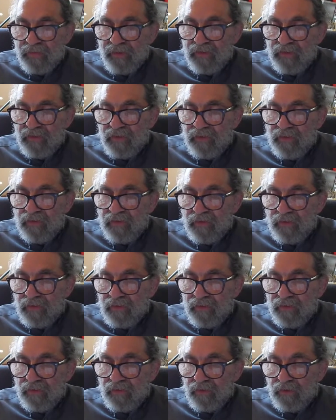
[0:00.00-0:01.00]

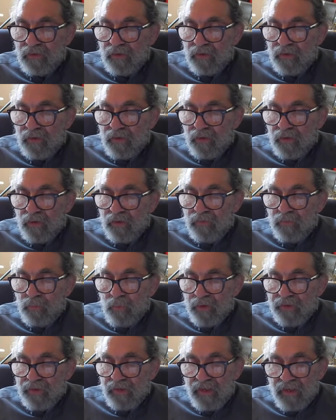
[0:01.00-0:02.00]
existence, of
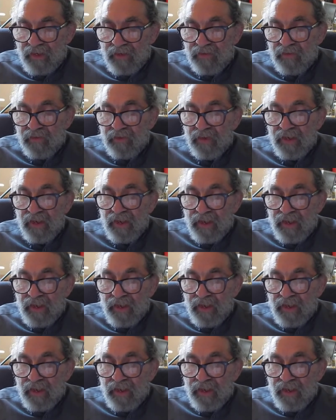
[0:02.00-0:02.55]
what is,